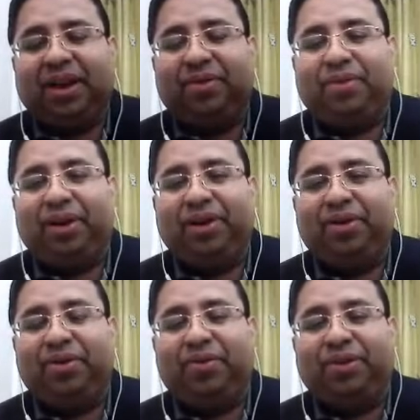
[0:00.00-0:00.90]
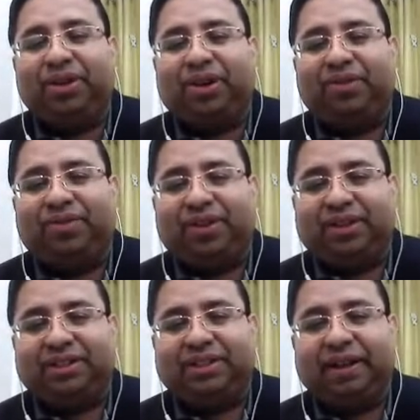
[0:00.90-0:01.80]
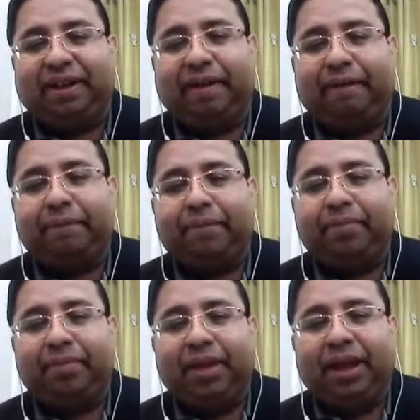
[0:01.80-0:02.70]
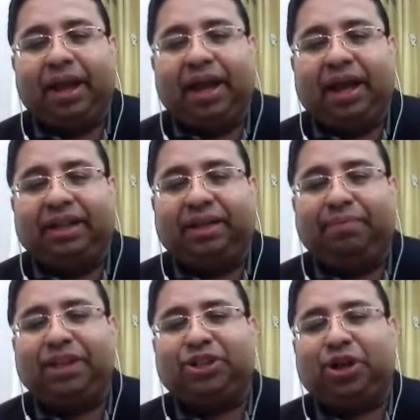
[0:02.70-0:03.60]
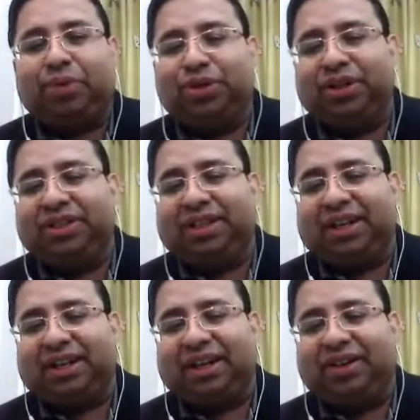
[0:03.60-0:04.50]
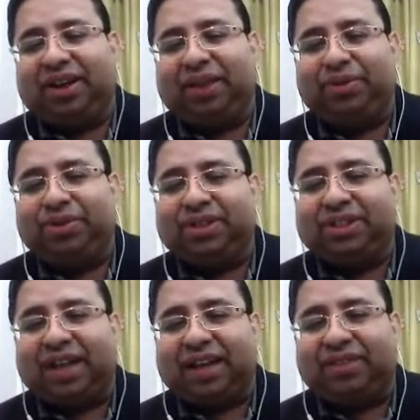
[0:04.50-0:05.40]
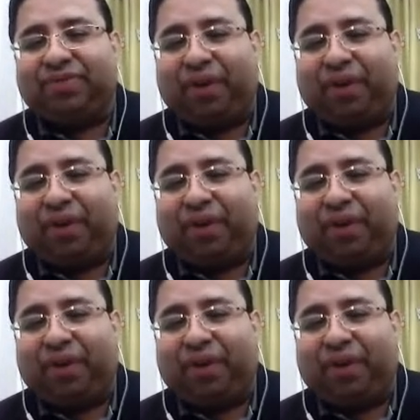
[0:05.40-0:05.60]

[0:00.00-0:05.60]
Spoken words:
when you go for the conference, the best option is that you have to use the title